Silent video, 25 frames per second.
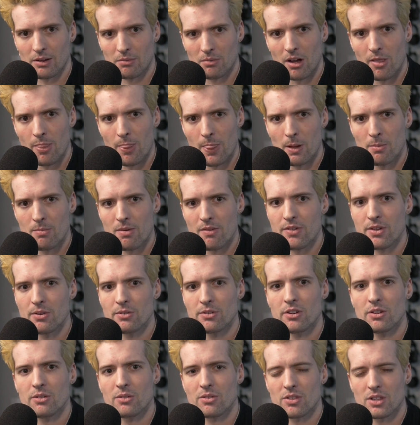run them if you
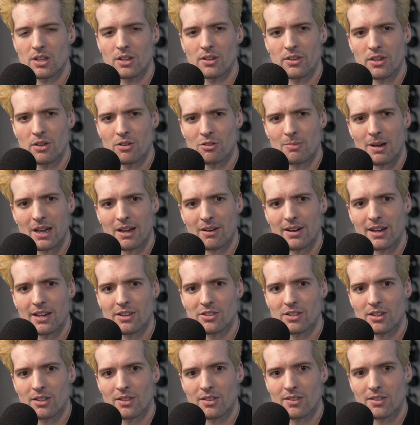do still use
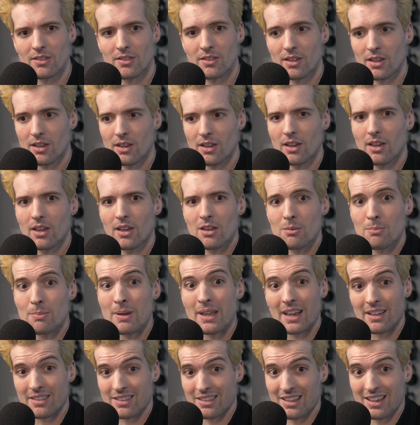migrations,
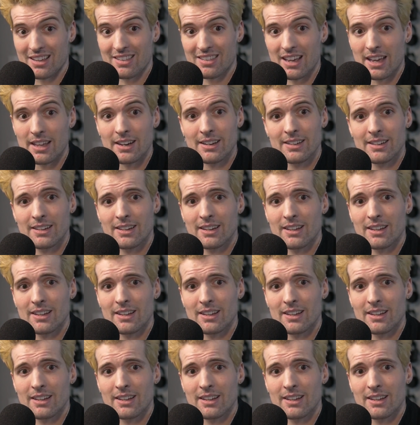because as I said,